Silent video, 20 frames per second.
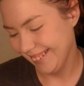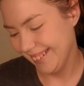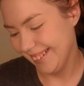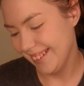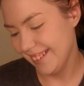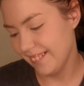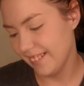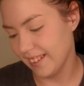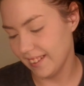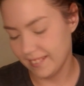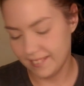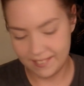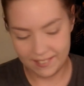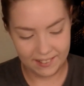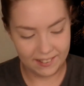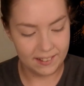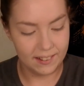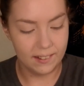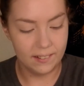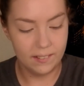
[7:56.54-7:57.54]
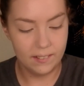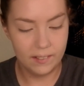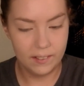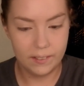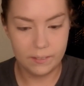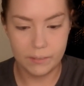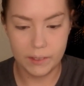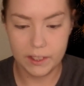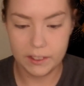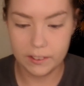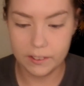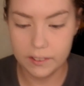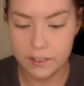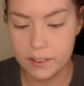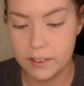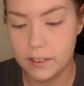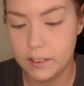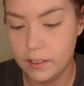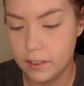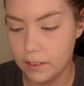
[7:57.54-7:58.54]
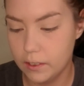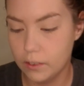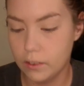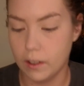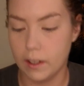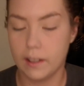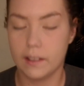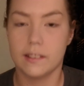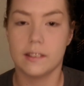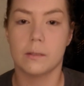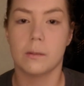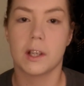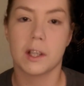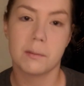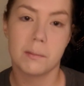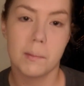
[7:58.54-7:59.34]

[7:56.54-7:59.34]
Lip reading: Okay, so make sure it's good and dry, because I washed my